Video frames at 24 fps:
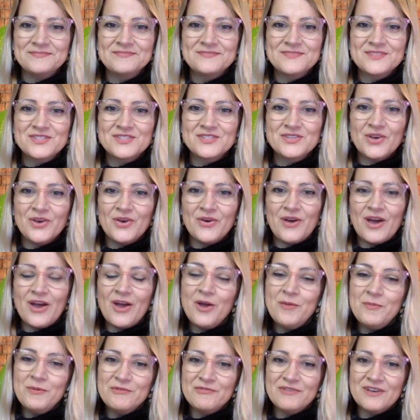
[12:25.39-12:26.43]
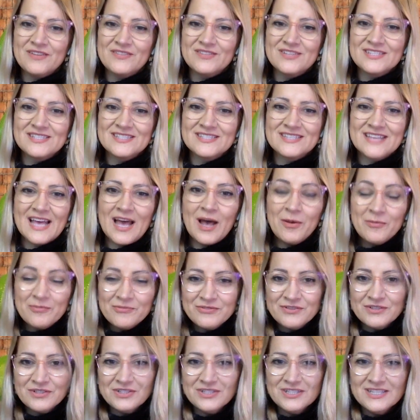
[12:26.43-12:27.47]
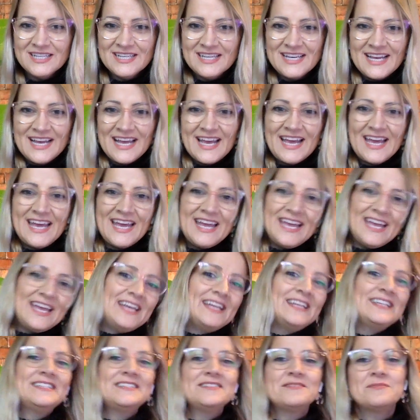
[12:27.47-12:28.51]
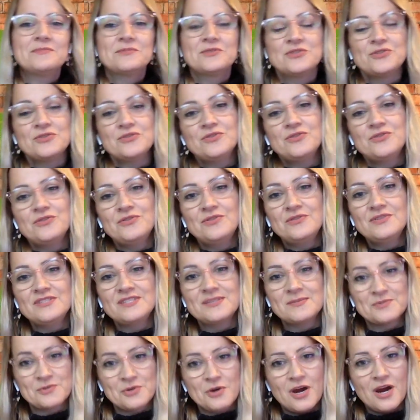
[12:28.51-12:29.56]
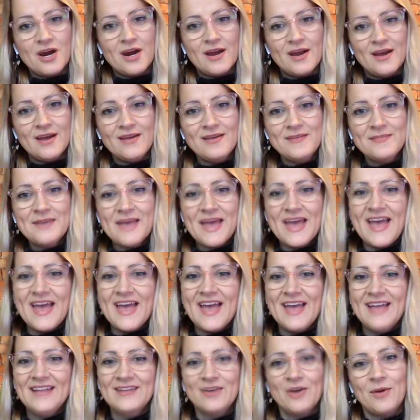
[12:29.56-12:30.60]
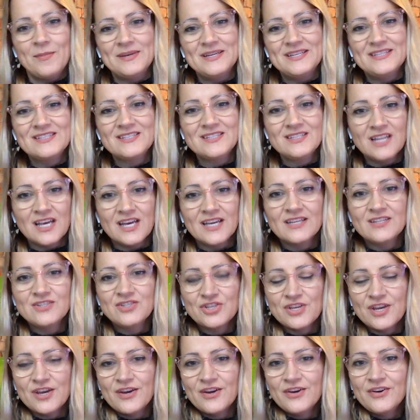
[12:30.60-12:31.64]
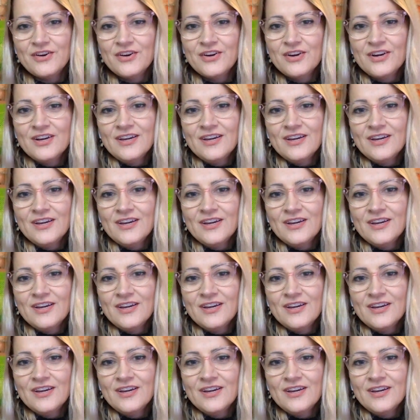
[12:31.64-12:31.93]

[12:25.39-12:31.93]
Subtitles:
So I hope you found this helpful, and do subscribe and comment and like and share.